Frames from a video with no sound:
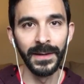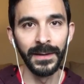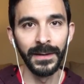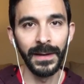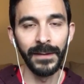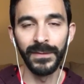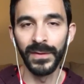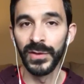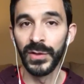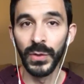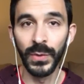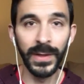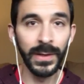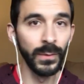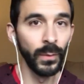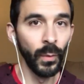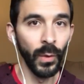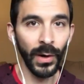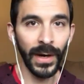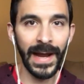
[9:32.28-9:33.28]
if you're
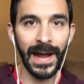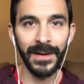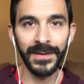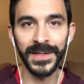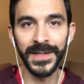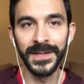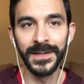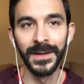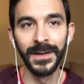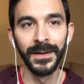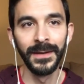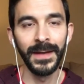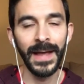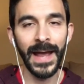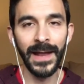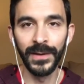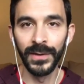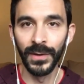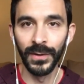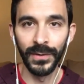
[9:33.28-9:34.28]
doing workouts
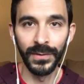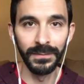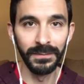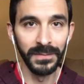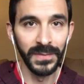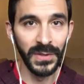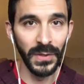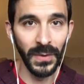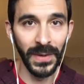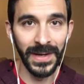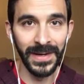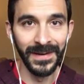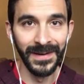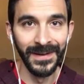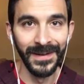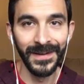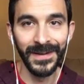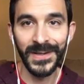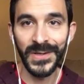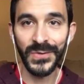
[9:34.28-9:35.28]
and you're doing
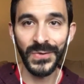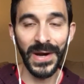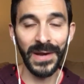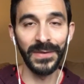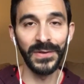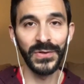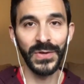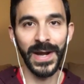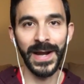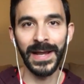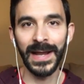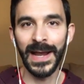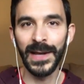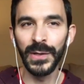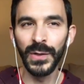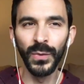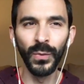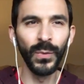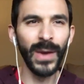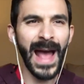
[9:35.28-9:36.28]
strength training and
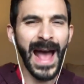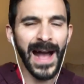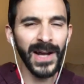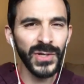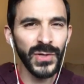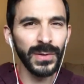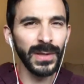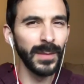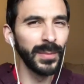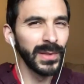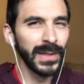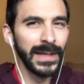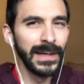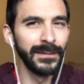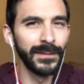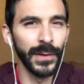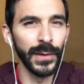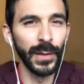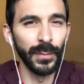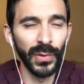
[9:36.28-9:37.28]
you actually believe
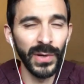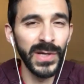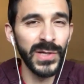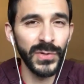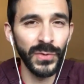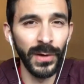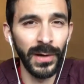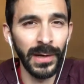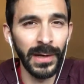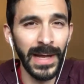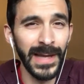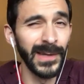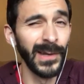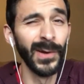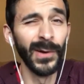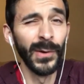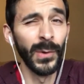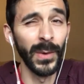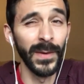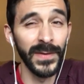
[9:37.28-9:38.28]
that you're pretty strong and you
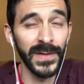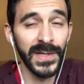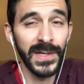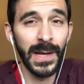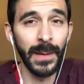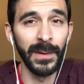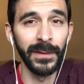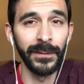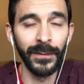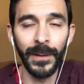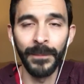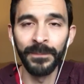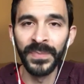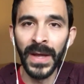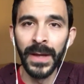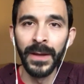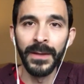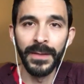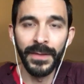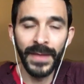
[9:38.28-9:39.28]
don't know where this is coming from,
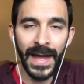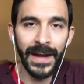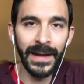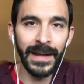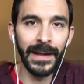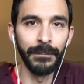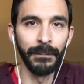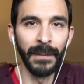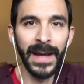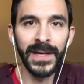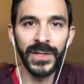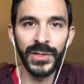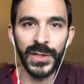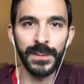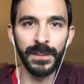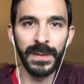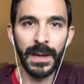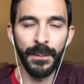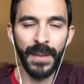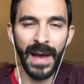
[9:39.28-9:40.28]
then it might just
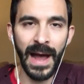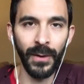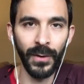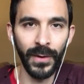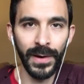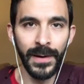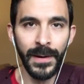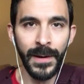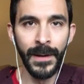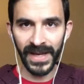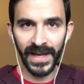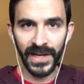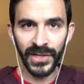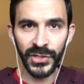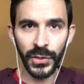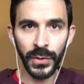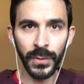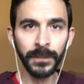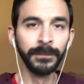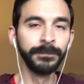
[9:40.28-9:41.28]
be a power
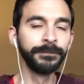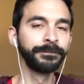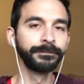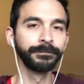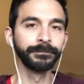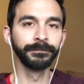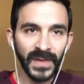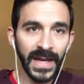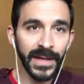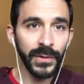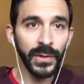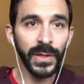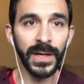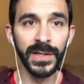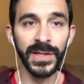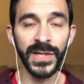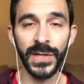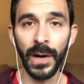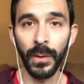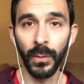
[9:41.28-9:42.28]
issue. And you can
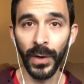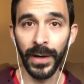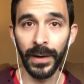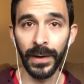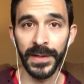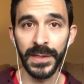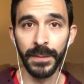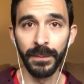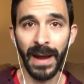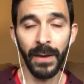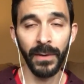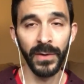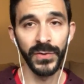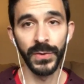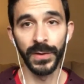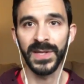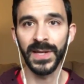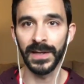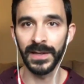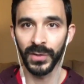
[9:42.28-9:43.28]
start working on some power
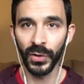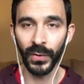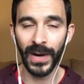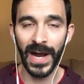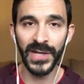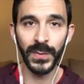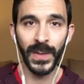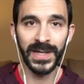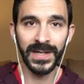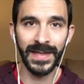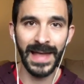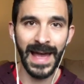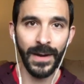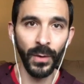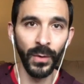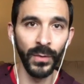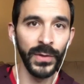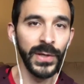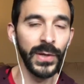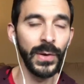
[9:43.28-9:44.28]
drills and graduate to that
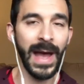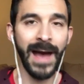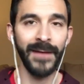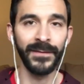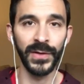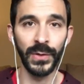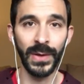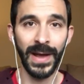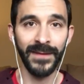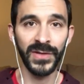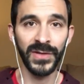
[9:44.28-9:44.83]
only after you have